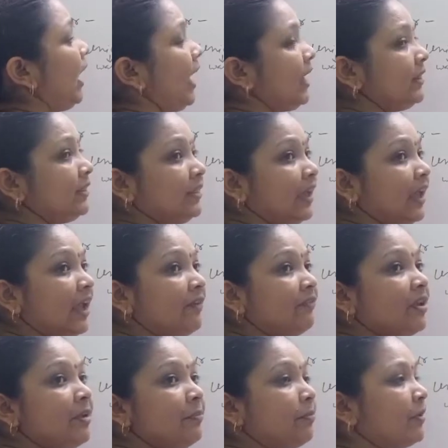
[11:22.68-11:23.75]
and they
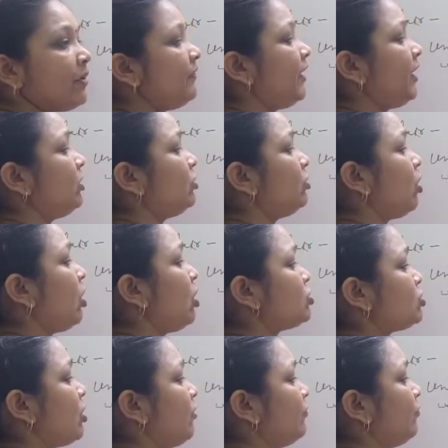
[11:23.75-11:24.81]
will prevent
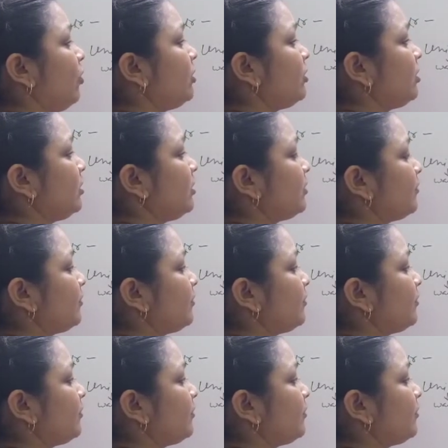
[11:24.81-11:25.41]
loss of water.